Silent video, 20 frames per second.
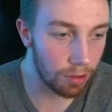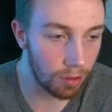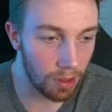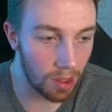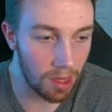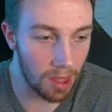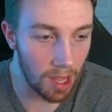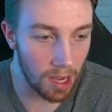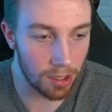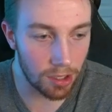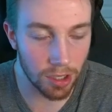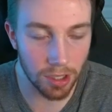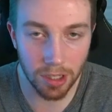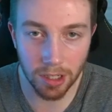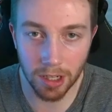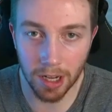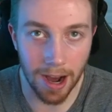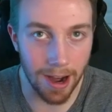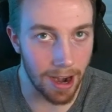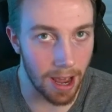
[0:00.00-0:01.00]
They just
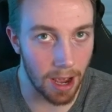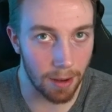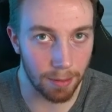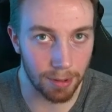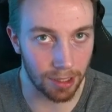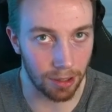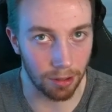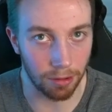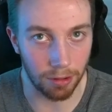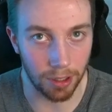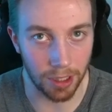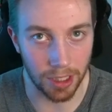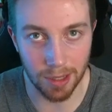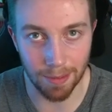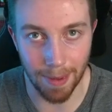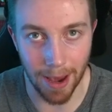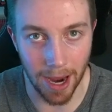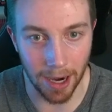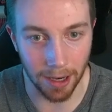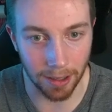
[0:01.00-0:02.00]
got absolutely
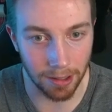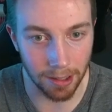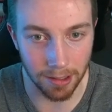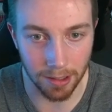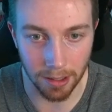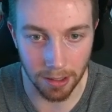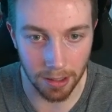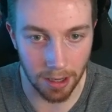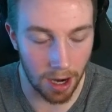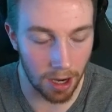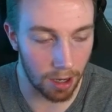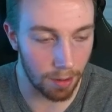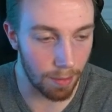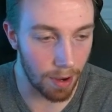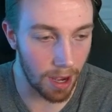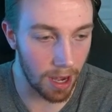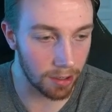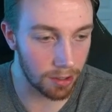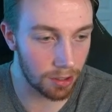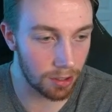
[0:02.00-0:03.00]
smacked this entire
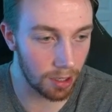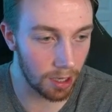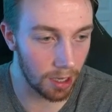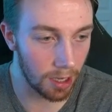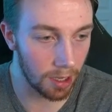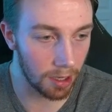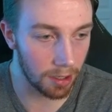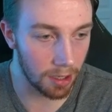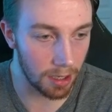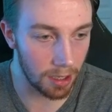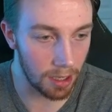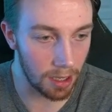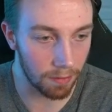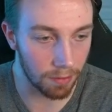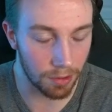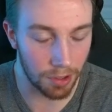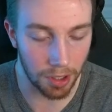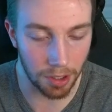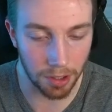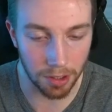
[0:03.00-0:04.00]
match, and
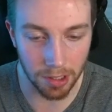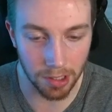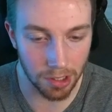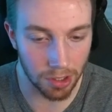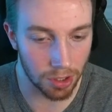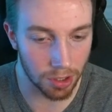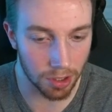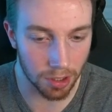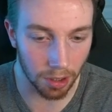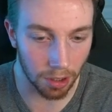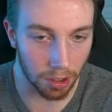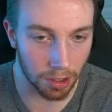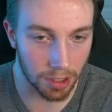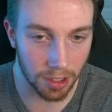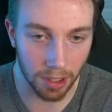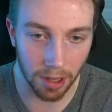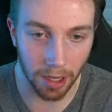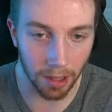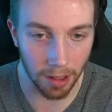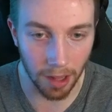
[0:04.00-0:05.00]
Evil Geniuses just looked
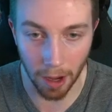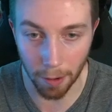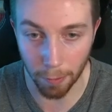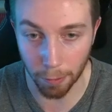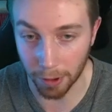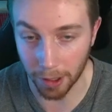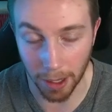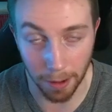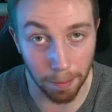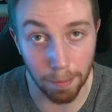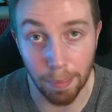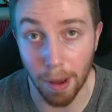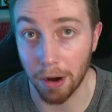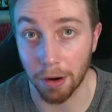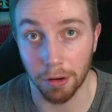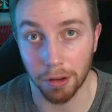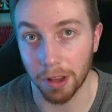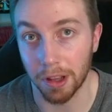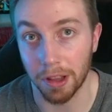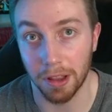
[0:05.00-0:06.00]
like they were like
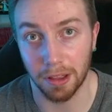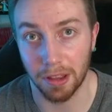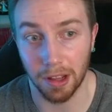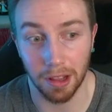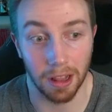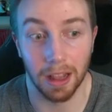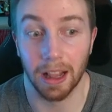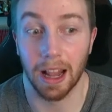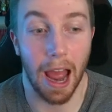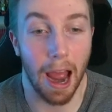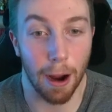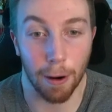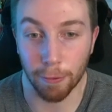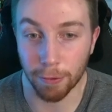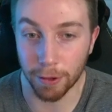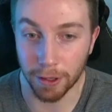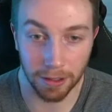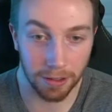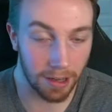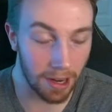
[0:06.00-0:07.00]
better than
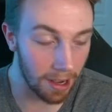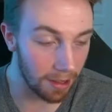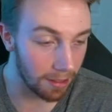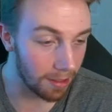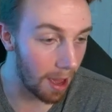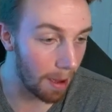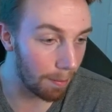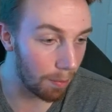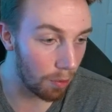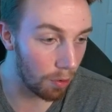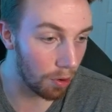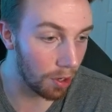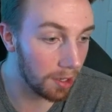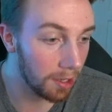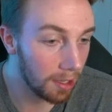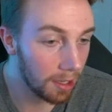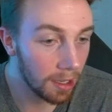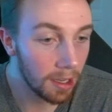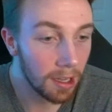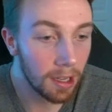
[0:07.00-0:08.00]
Loud at that point.
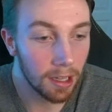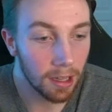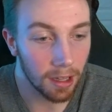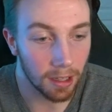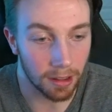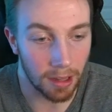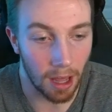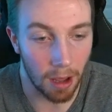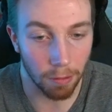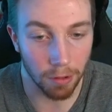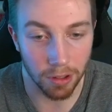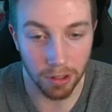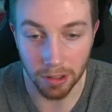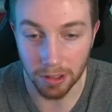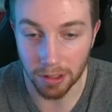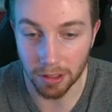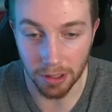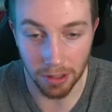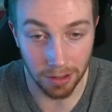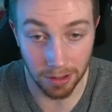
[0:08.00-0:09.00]
Like, they were
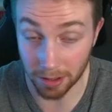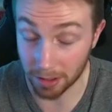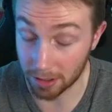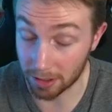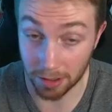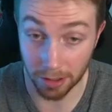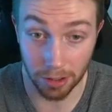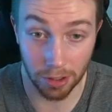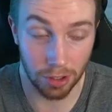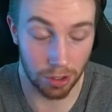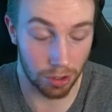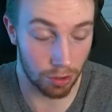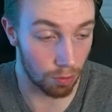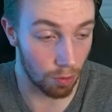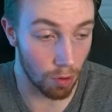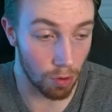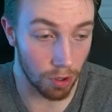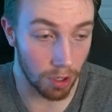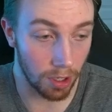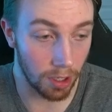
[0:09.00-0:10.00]
just
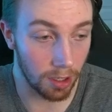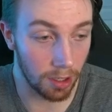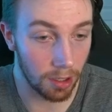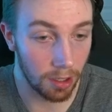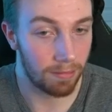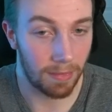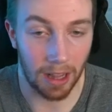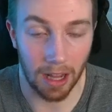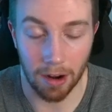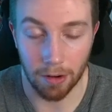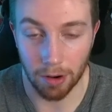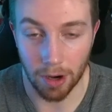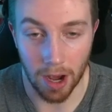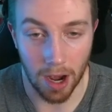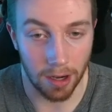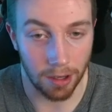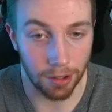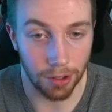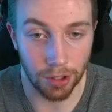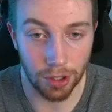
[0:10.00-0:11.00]
destroying
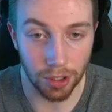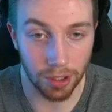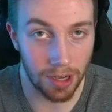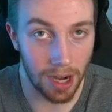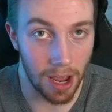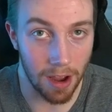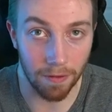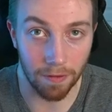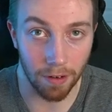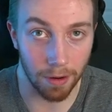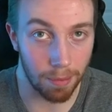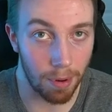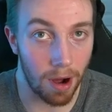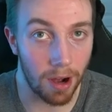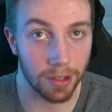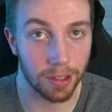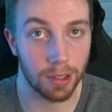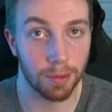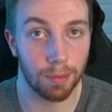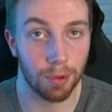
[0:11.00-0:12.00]
Cloud9 in just every
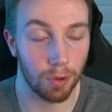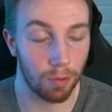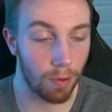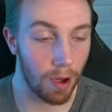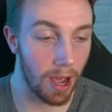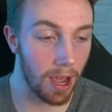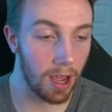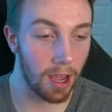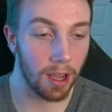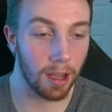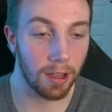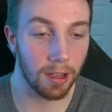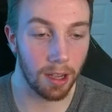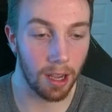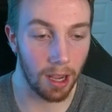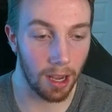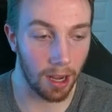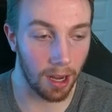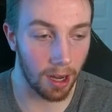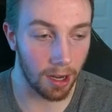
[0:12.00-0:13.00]
possible way,
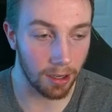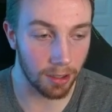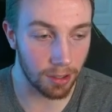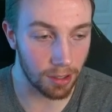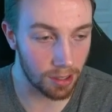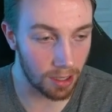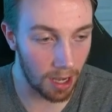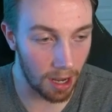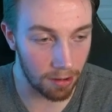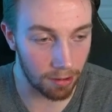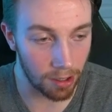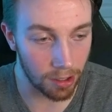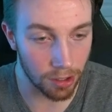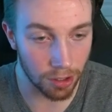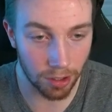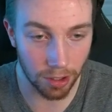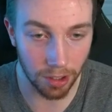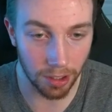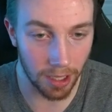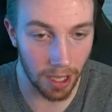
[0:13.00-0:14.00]
and just Cloud9 just
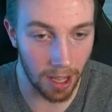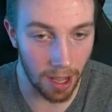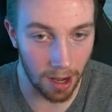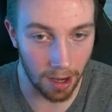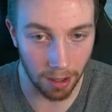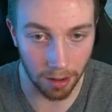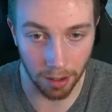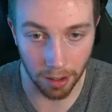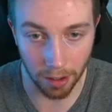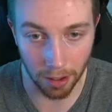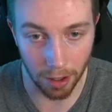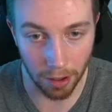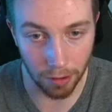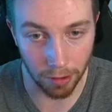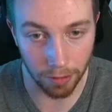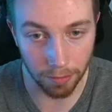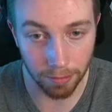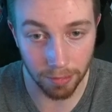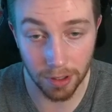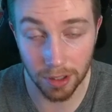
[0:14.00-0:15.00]
couldn't get anything
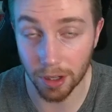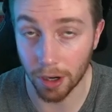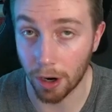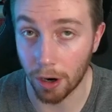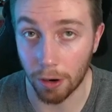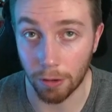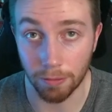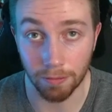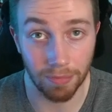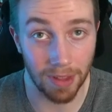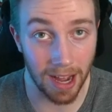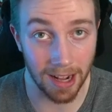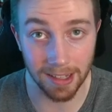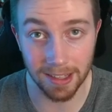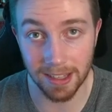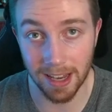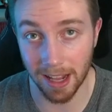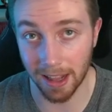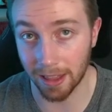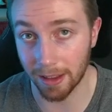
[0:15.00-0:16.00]
going. So that
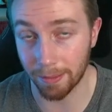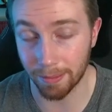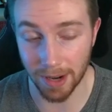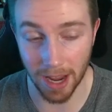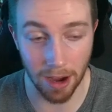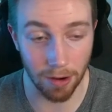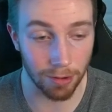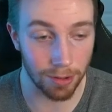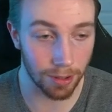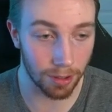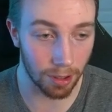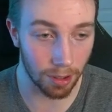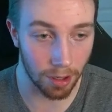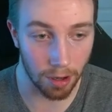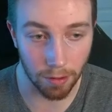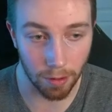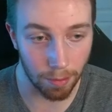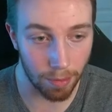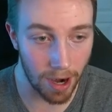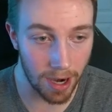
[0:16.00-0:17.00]
sent them down to the
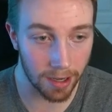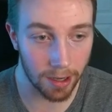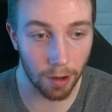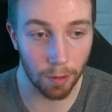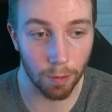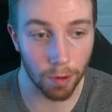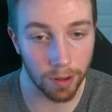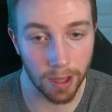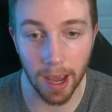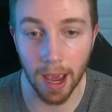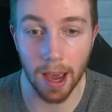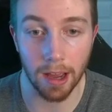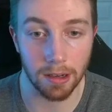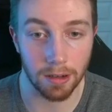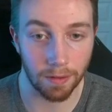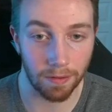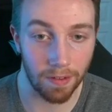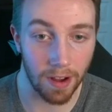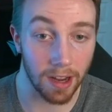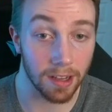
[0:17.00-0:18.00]
lower bracket where they had to
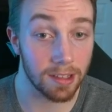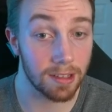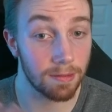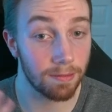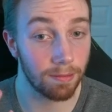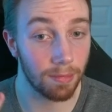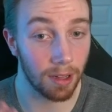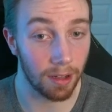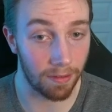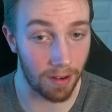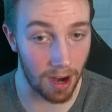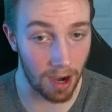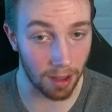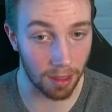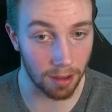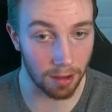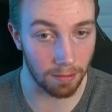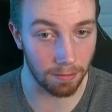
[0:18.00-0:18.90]
face Leviathan.